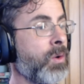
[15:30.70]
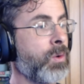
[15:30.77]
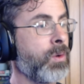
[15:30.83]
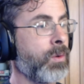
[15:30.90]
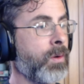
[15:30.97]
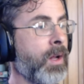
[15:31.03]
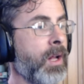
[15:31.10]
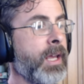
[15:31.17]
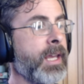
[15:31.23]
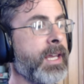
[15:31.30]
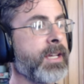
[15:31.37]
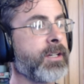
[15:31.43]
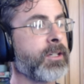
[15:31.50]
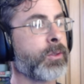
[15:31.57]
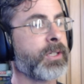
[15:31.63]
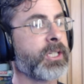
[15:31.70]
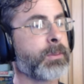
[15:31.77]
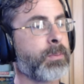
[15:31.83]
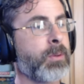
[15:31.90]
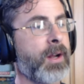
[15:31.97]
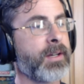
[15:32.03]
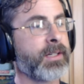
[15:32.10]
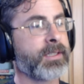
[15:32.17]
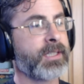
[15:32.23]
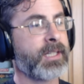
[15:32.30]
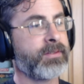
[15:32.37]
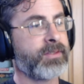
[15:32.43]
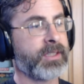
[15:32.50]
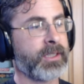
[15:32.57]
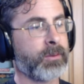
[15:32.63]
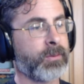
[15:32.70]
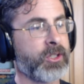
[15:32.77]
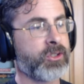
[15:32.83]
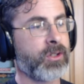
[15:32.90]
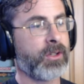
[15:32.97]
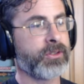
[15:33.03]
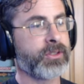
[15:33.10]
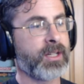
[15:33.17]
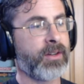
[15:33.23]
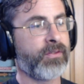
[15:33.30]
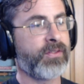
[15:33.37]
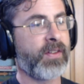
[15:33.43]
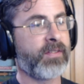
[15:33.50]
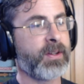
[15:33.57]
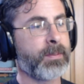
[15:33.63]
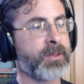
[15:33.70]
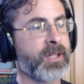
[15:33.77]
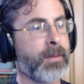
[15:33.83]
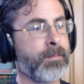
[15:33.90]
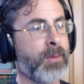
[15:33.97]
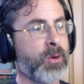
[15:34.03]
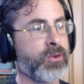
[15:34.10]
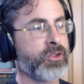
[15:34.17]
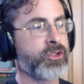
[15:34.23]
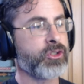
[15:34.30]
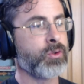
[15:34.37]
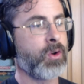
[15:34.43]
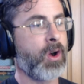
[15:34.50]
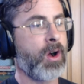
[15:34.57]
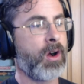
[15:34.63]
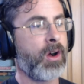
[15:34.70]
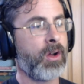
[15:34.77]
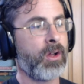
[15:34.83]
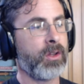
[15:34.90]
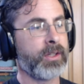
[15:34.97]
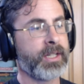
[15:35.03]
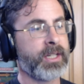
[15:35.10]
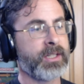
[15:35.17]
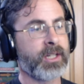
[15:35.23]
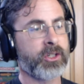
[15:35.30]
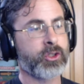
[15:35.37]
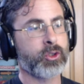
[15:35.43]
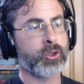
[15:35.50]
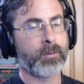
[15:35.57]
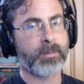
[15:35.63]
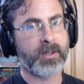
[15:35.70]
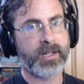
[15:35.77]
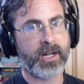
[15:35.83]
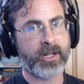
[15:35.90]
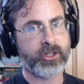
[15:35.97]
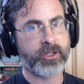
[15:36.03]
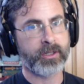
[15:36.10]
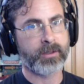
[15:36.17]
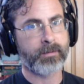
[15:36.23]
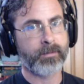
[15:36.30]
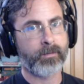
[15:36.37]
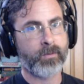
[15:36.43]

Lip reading: Ooh. Increased productivity results in a 50% bonus to all industrial production.